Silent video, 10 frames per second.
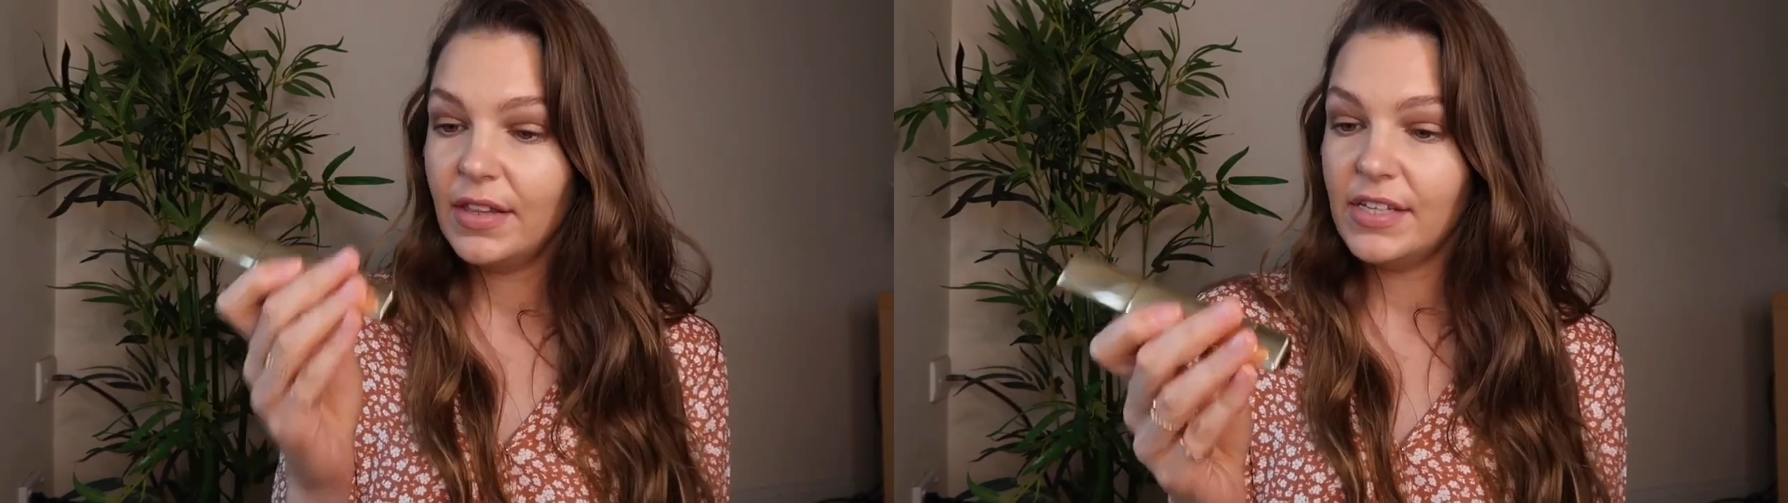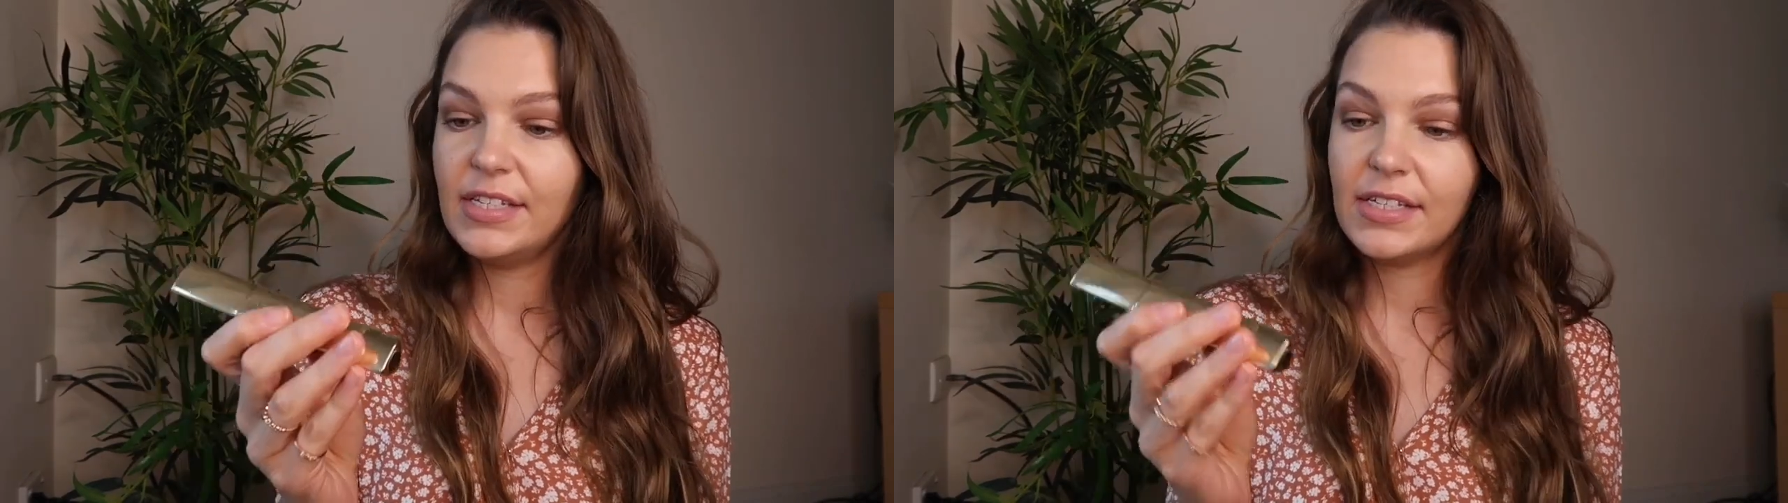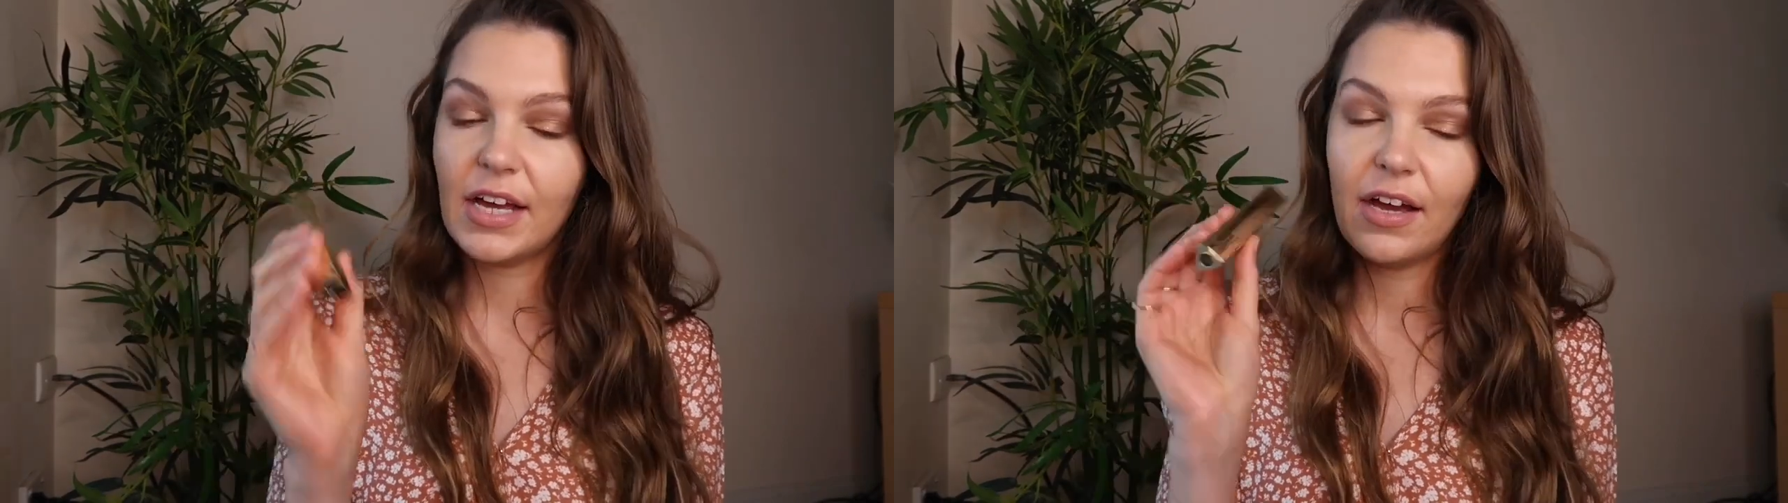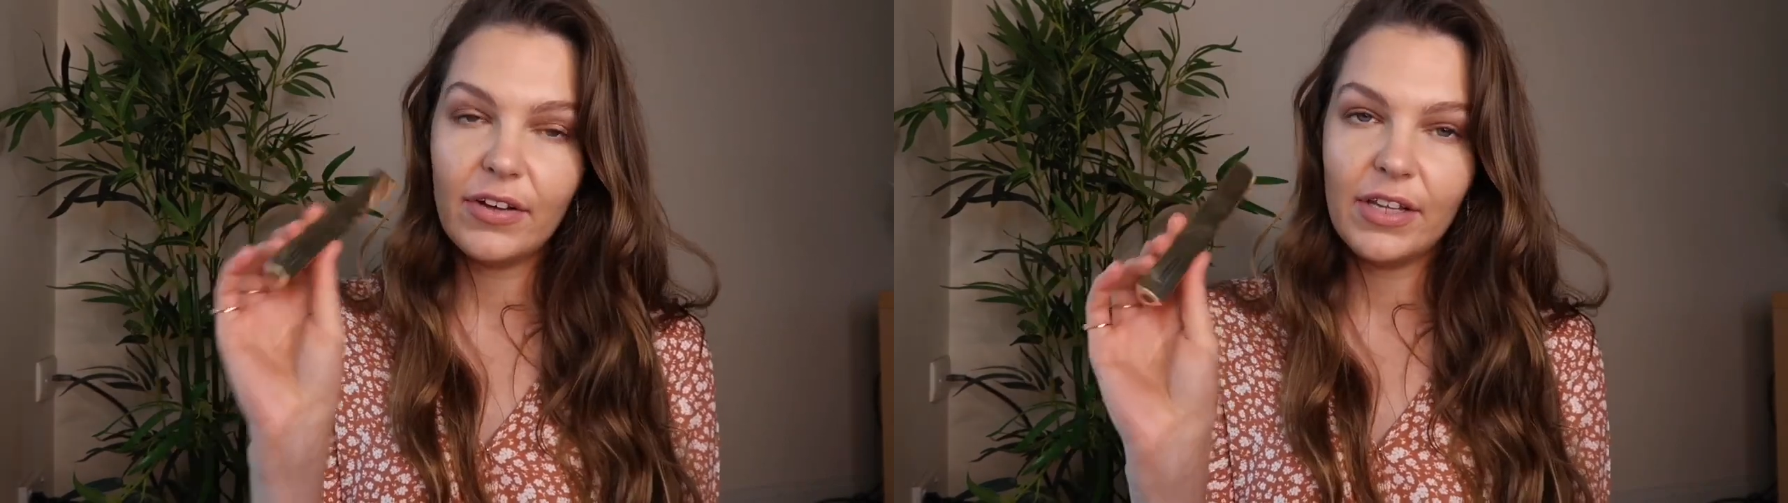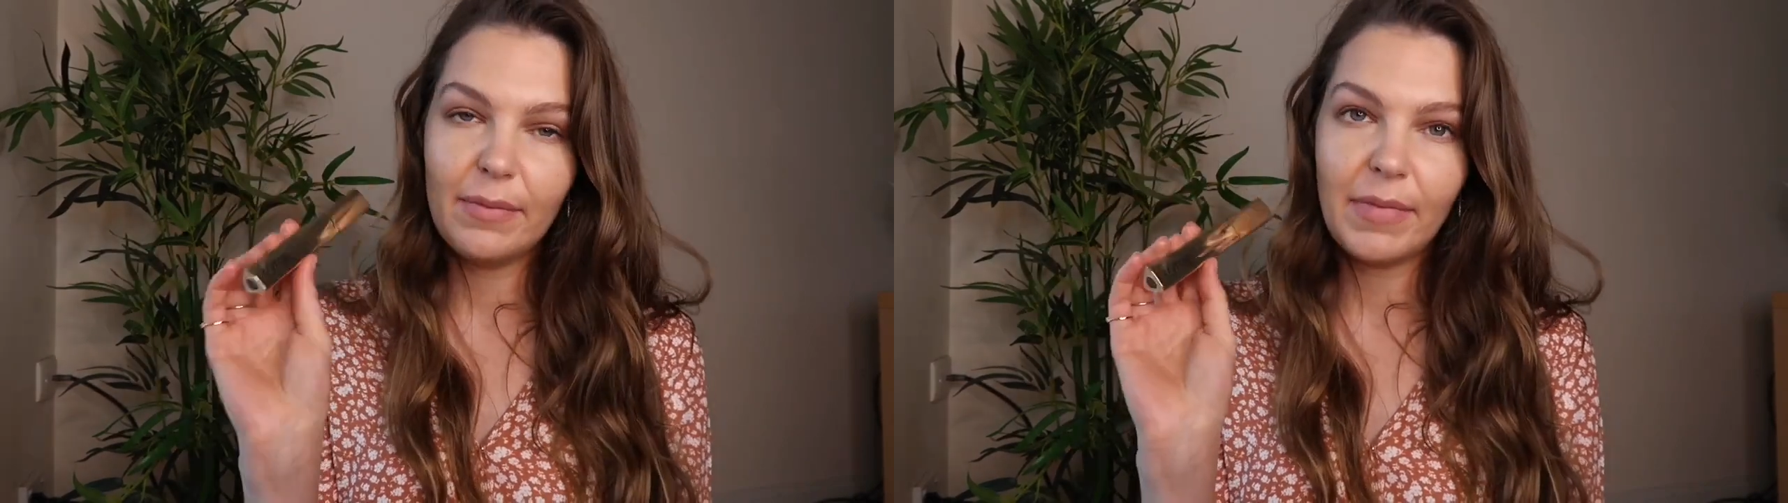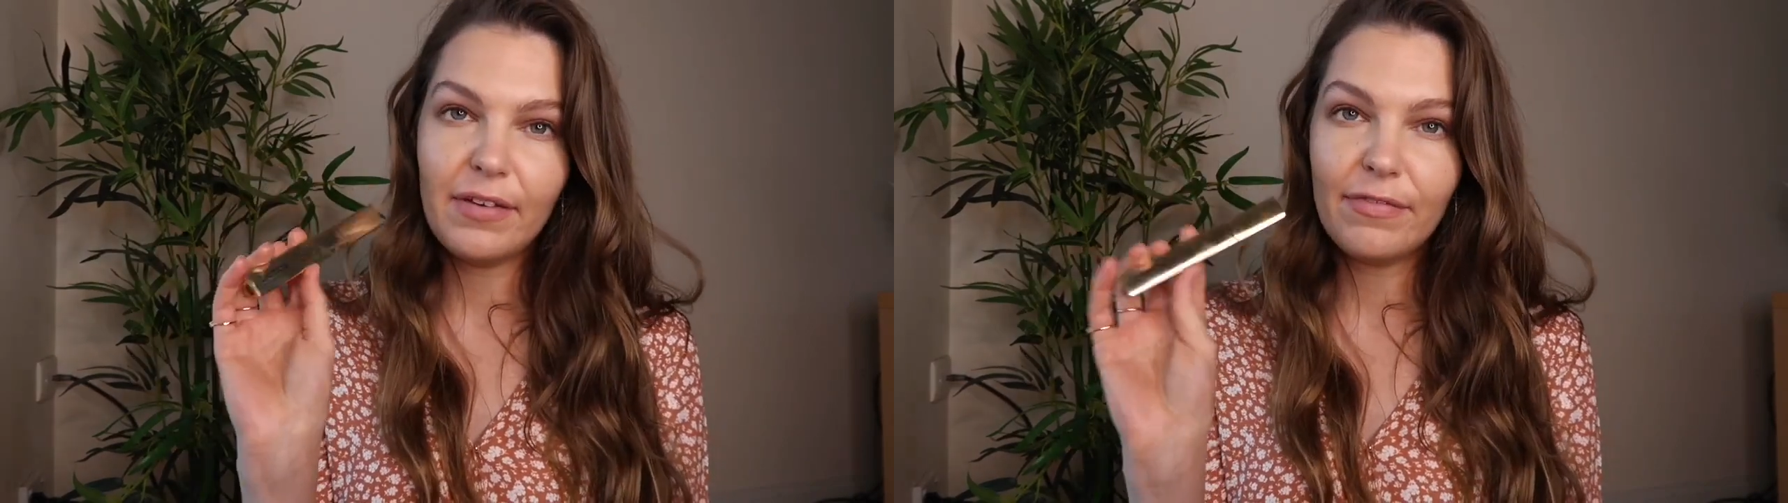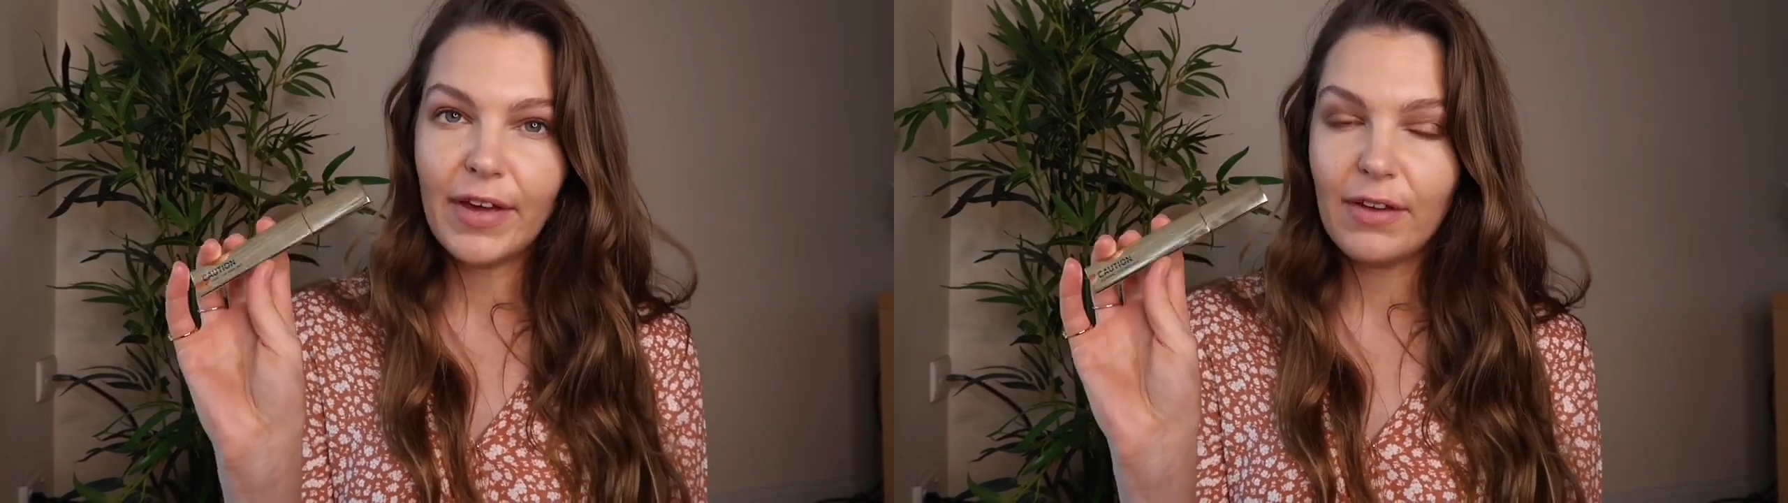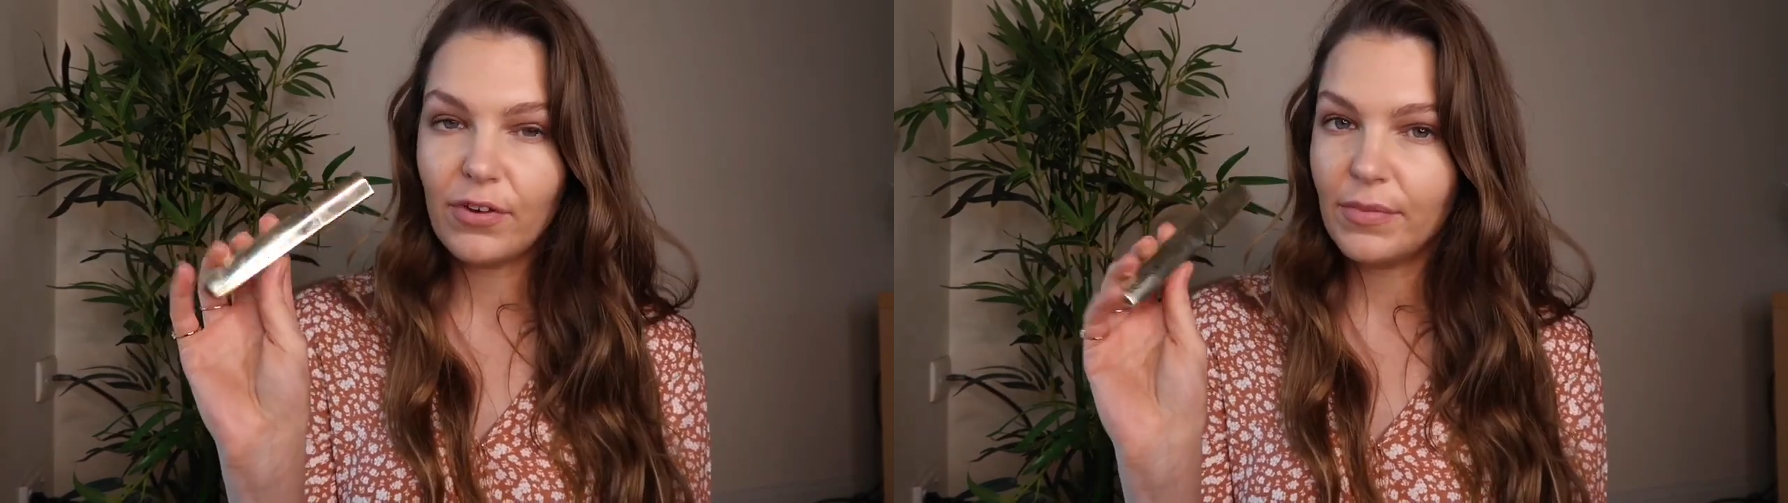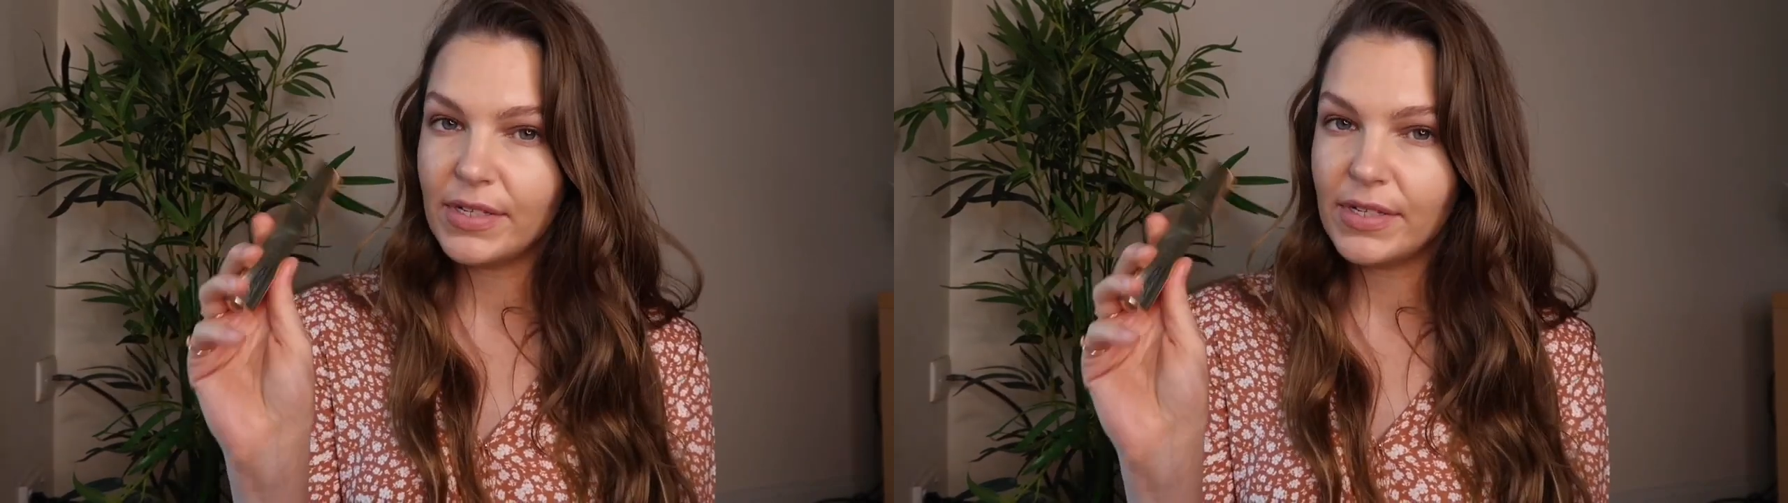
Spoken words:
This is currently my favorite